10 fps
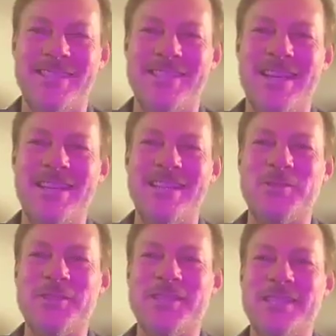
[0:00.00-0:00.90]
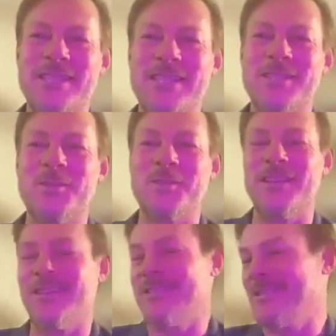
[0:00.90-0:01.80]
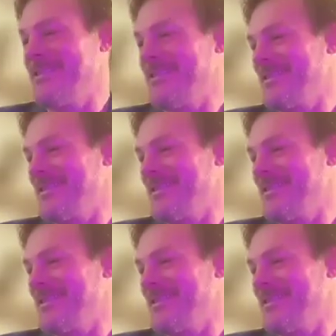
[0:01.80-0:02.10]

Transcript: just got interesting. Hold on.